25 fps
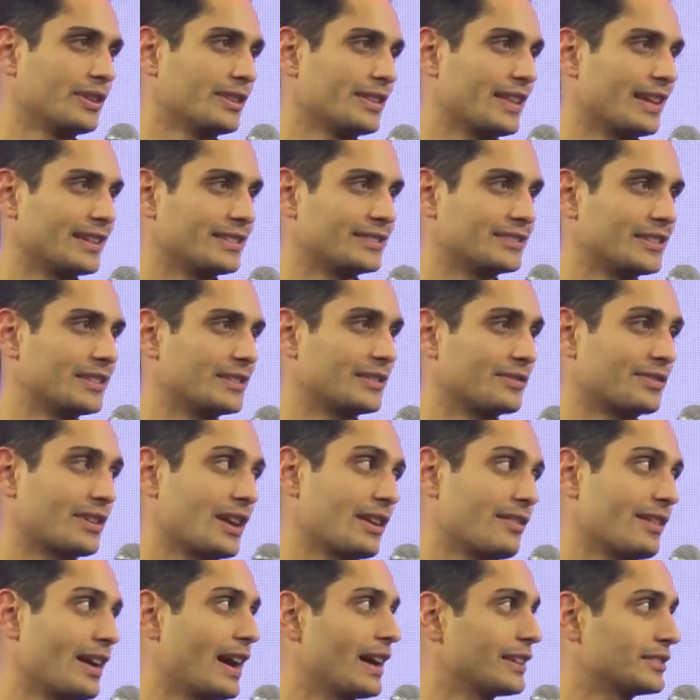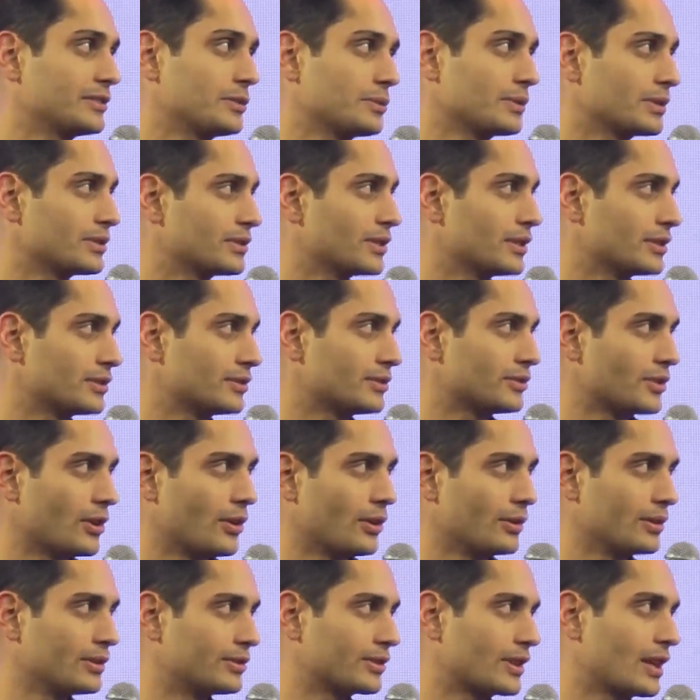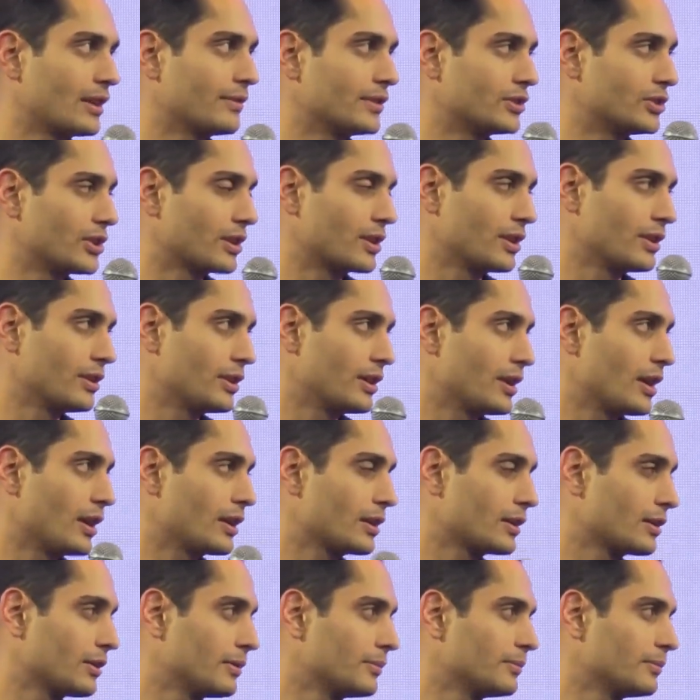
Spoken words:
that incentive kind of has to exist. So it's kind of a chicken and the egg.